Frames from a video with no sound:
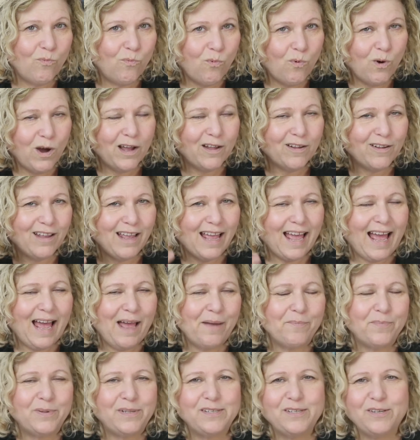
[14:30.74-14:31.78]
what
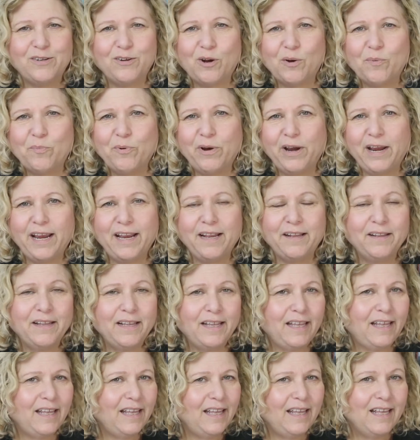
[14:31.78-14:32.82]
happens in our brain.
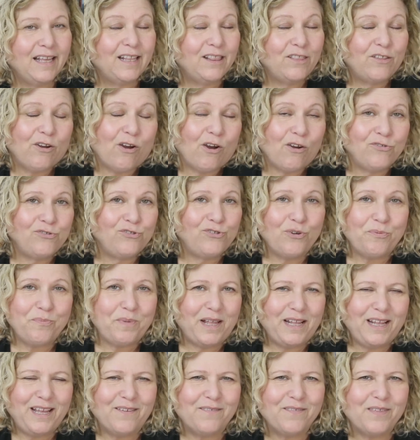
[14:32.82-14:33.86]
There are so
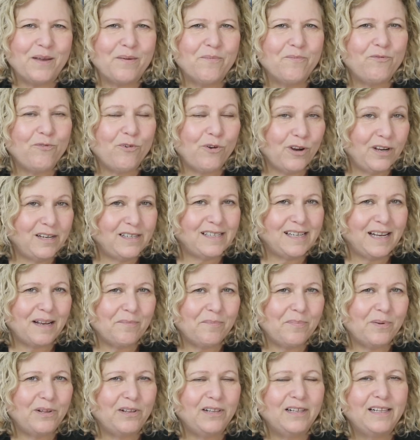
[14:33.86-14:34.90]
many of them. For
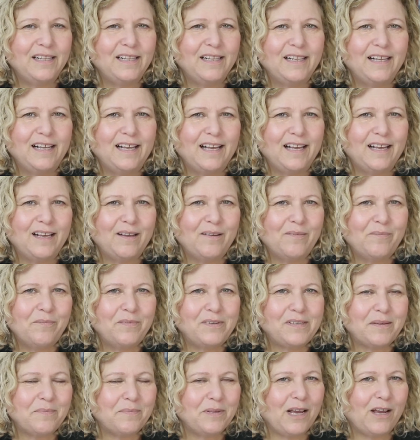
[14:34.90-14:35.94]
example,
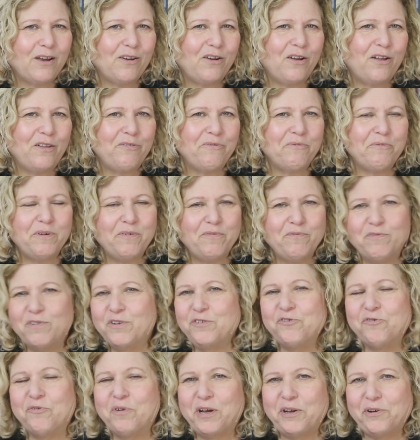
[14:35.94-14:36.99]
something I call the
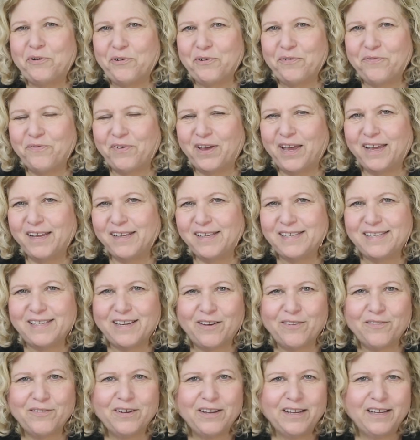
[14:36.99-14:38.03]
refrigerator effect.
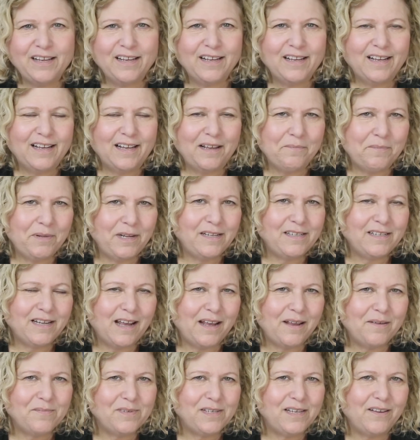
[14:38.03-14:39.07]
So how many
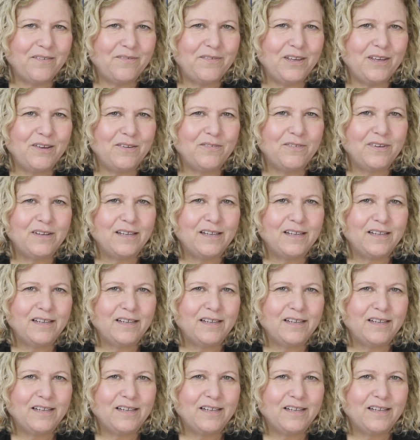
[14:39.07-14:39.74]
times have you